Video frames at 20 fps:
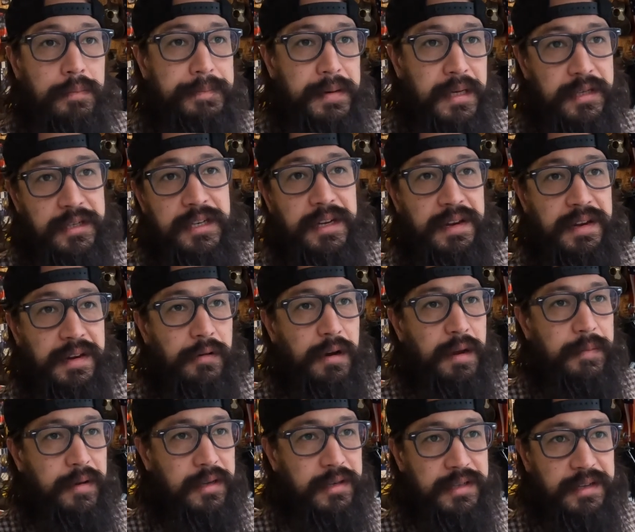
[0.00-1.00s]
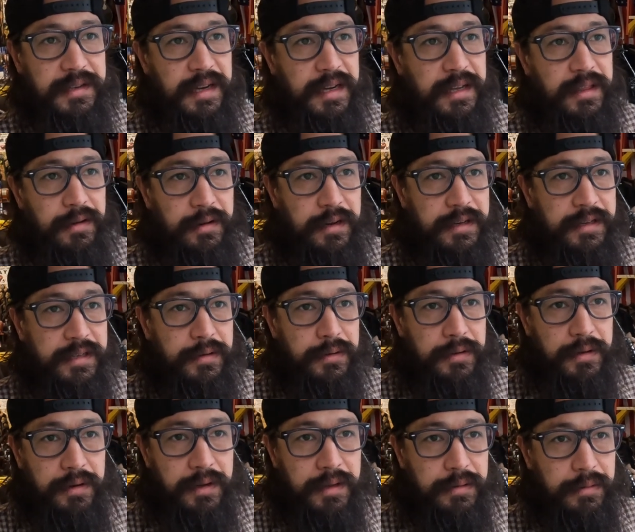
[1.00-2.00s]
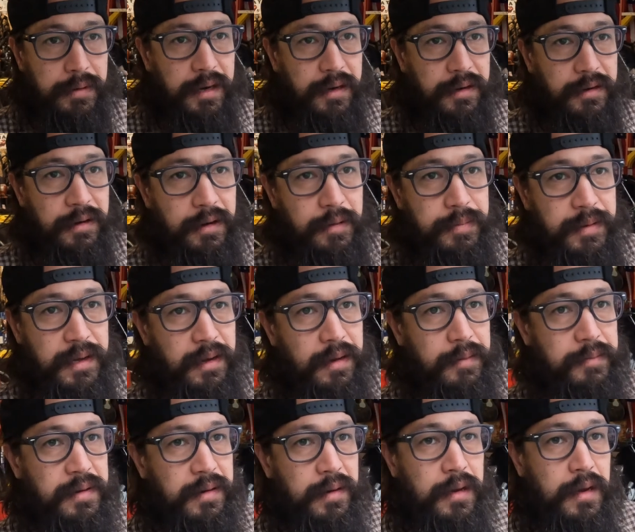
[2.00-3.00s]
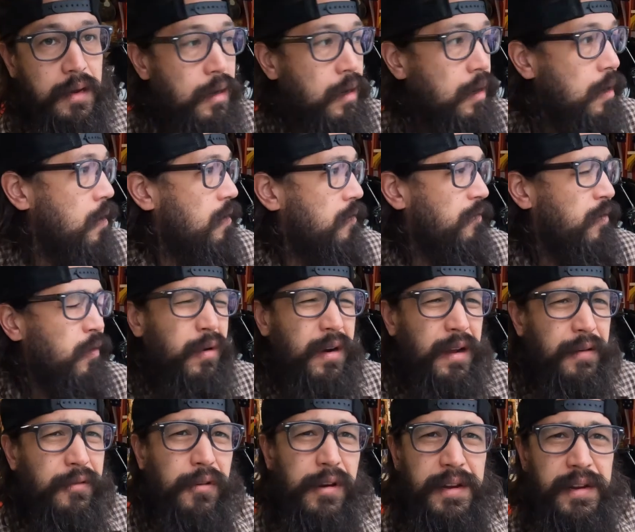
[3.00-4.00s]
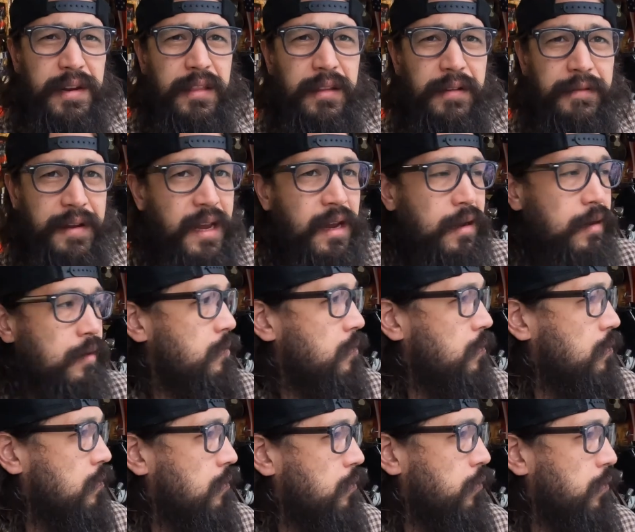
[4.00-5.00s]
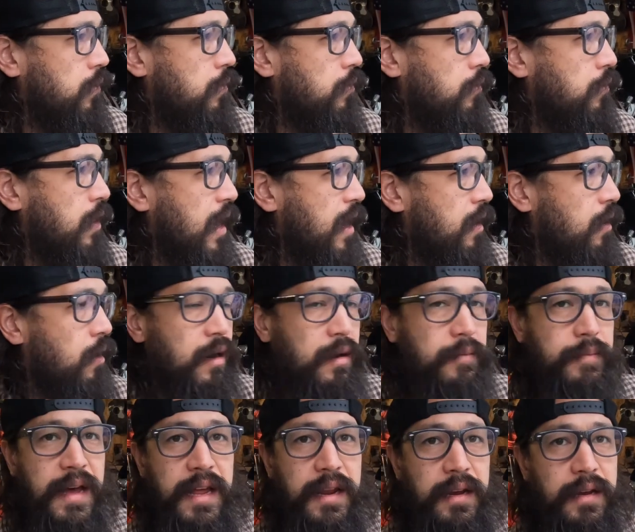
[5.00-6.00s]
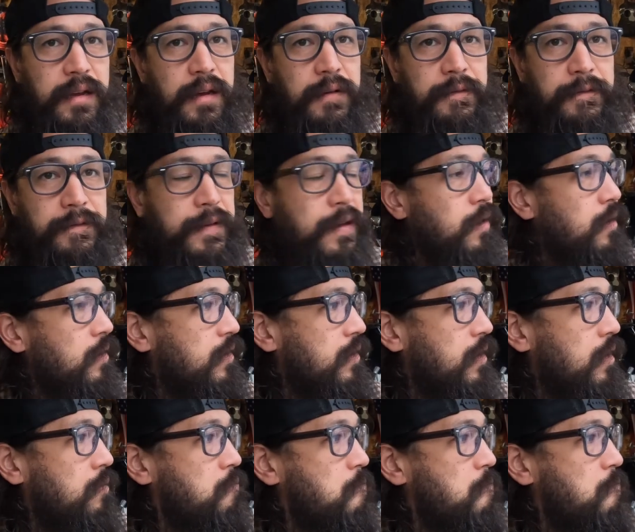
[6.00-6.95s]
But she's screaming, she's like 3,300 RPMs. For whatever reason in the van, through that automatic, it feels